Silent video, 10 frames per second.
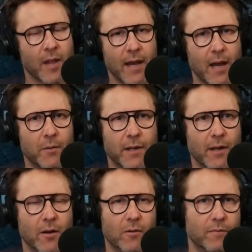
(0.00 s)
Yeah. I would
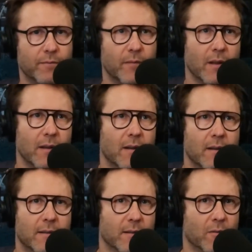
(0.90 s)
go
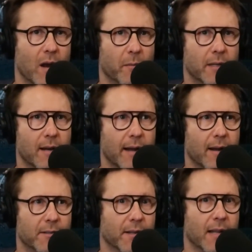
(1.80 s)
to the Ronald McDonald
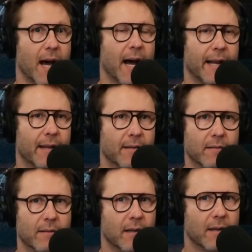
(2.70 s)
House a lot,
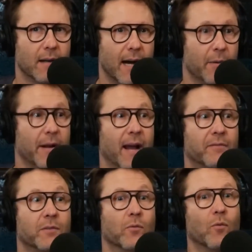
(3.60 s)
and I would
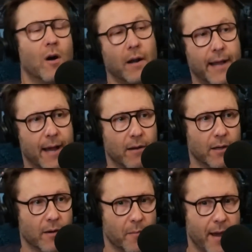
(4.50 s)
have to walk out
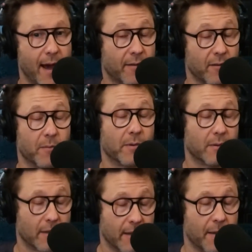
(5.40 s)
and go to the bathroom
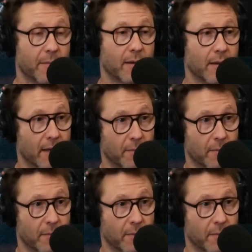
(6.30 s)
and get, you